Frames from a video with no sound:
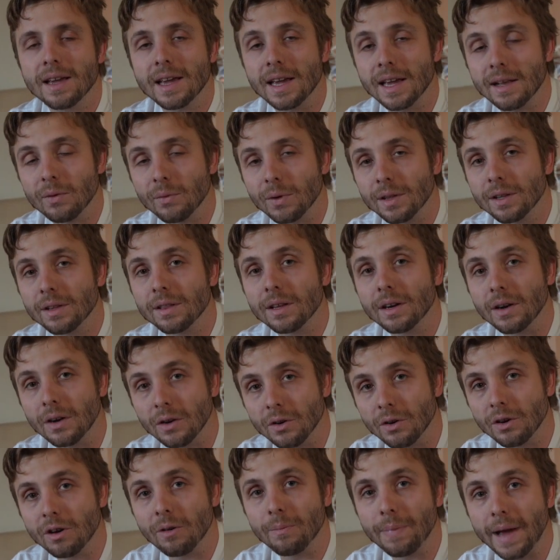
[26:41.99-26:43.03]
And whether they are
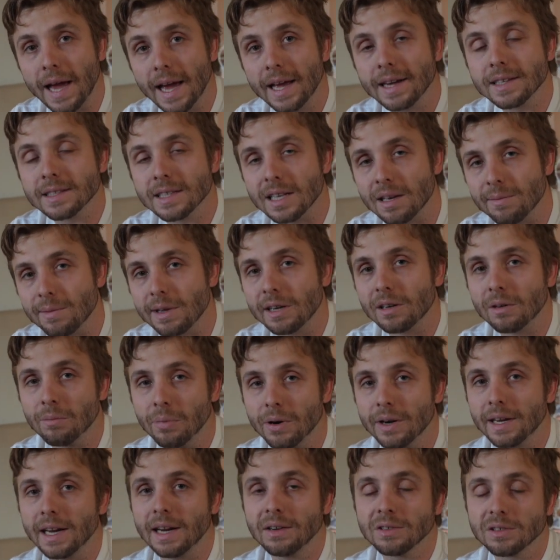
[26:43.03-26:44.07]
good or bad is going to make or
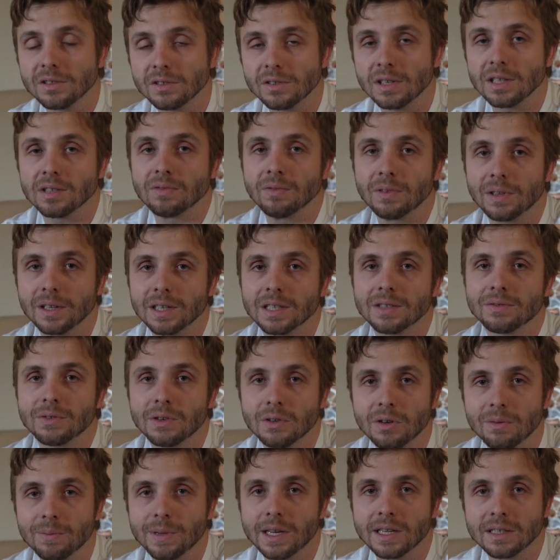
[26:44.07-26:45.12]
break how stressful it is for
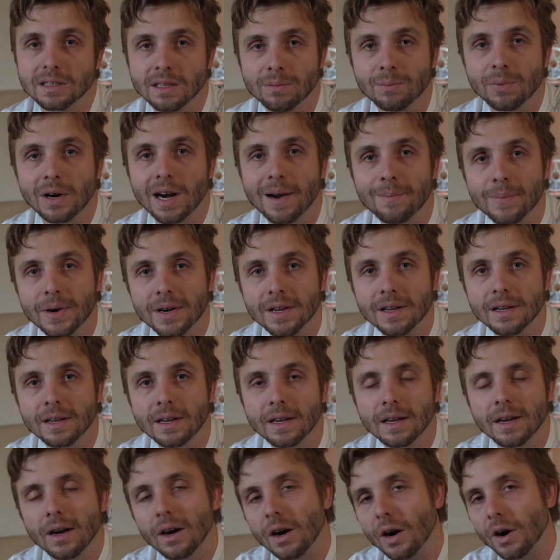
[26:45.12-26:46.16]
you to manage the property.
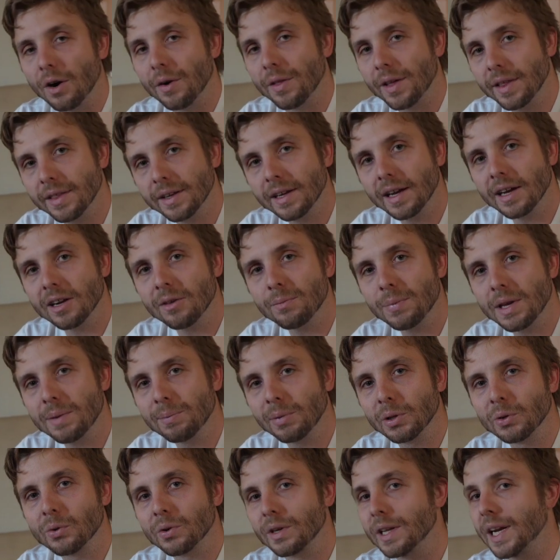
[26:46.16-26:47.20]
Are they the kind of
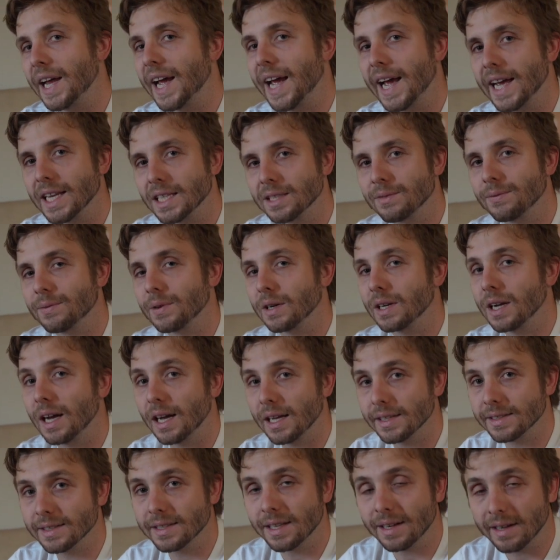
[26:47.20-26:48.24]
people who are going to ask for
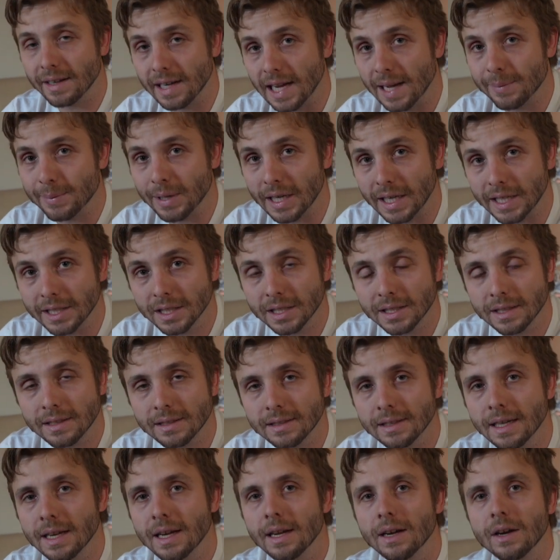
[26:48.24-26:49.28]
constant
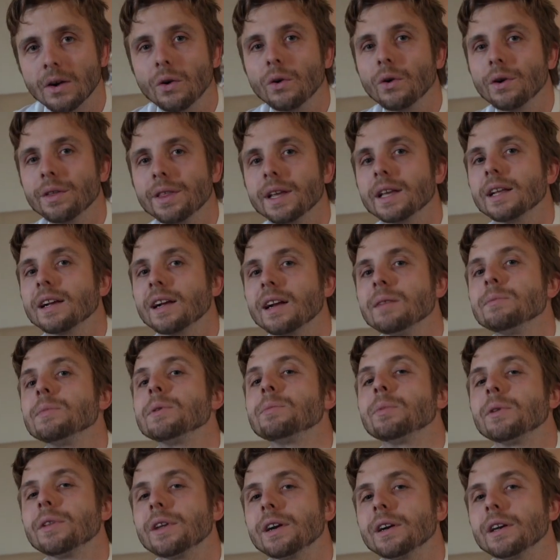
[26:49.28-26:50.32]
accommodations, or are they the kind of
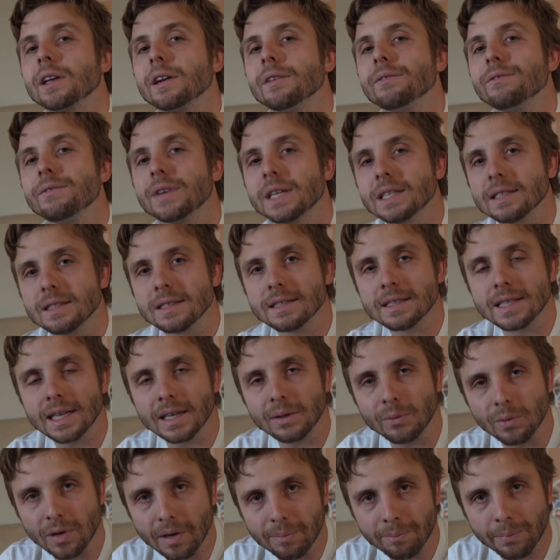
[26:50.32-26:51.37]
people that are going to fix the
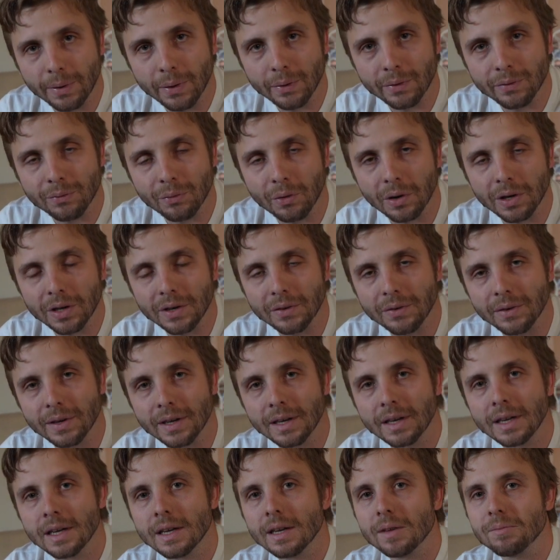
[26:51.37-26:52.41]
sink when it broke for you
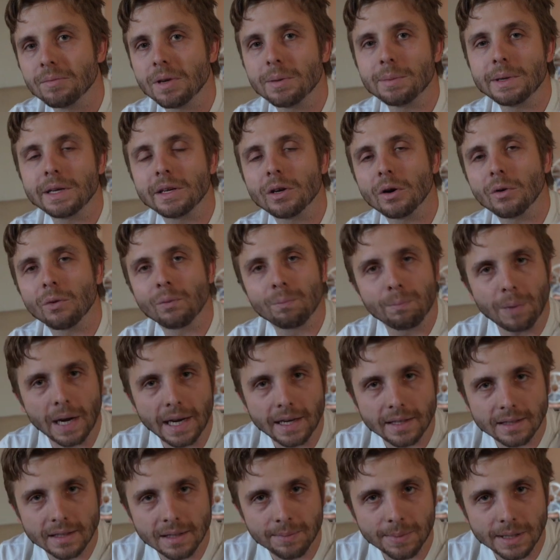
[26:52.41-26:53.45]
and maybe go
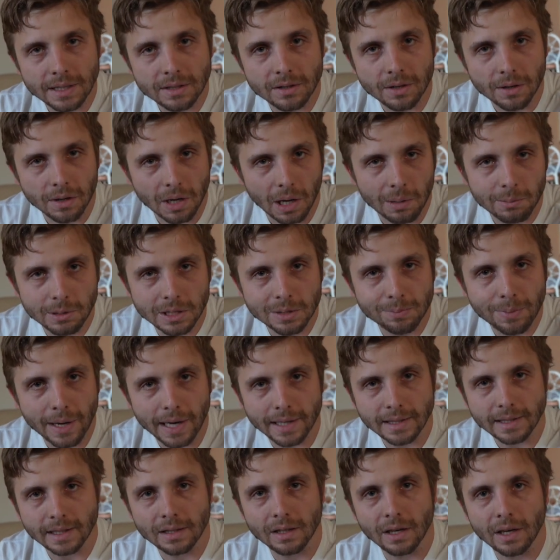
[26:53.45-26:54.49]
buy some extra garbage
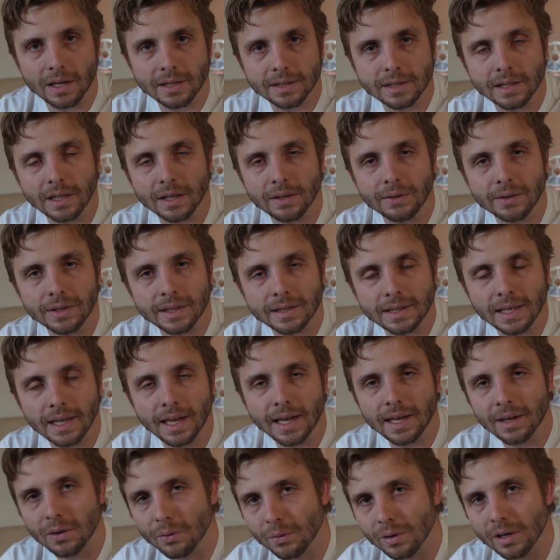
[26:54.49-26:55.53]
bags at Costco and say,
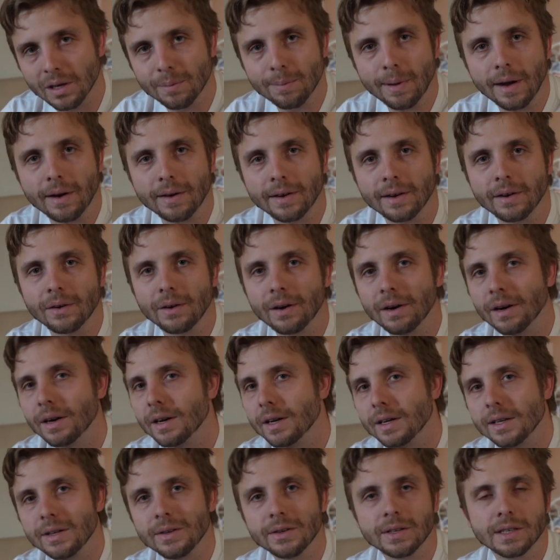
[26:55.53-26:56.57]
hey, don't worry about it, or
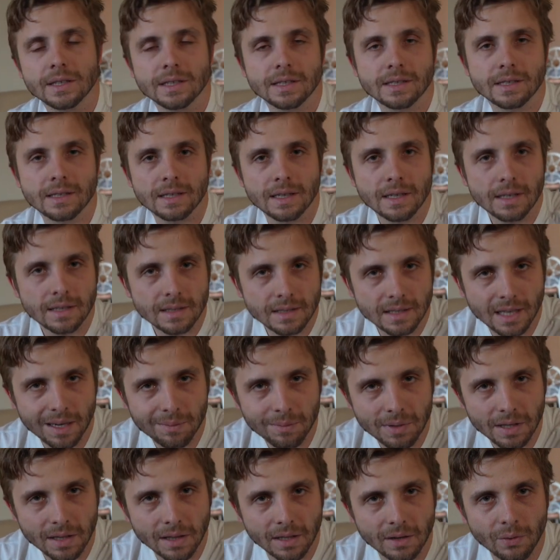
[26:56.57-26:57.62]
you can just
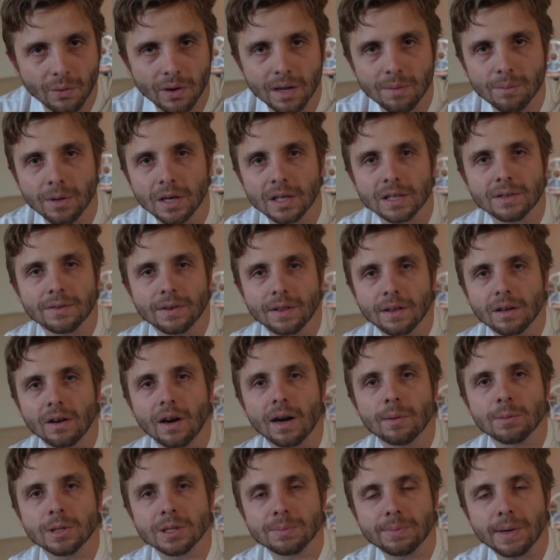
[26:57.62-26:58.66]
send me the $20 for the
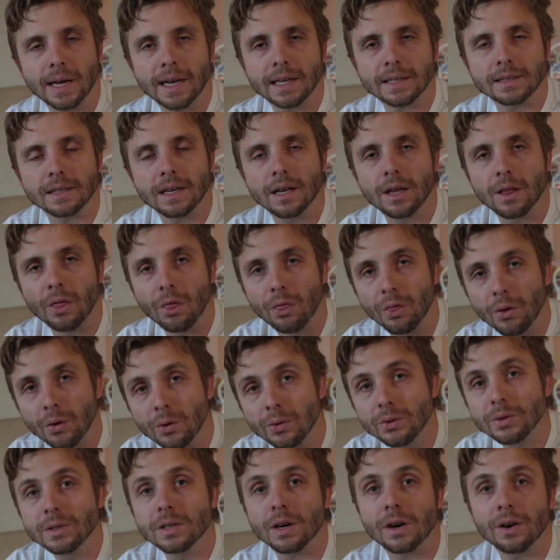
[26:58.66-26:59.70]
garbage bags?
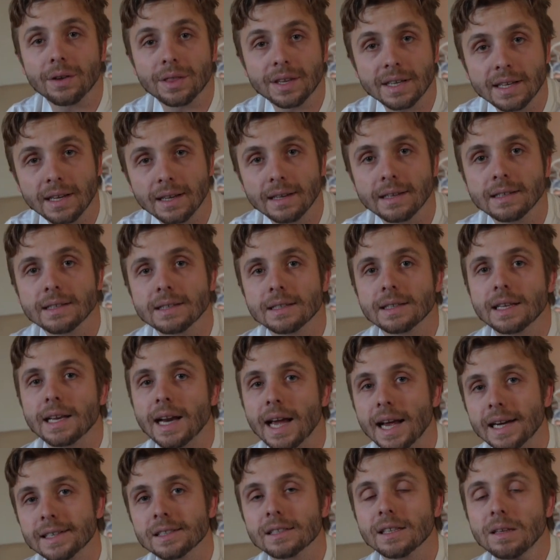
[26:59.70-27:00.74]
Those are the tenants that
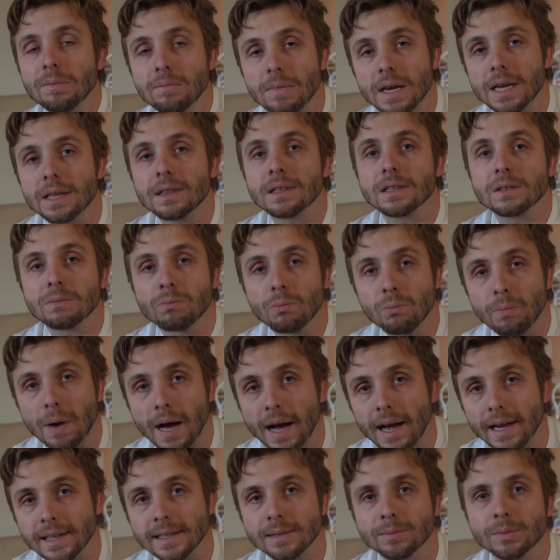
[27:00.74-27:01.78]
actually make this
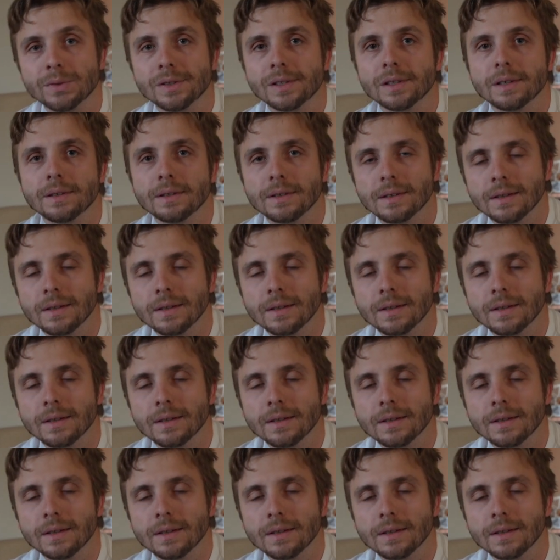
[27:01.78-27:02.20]
possible.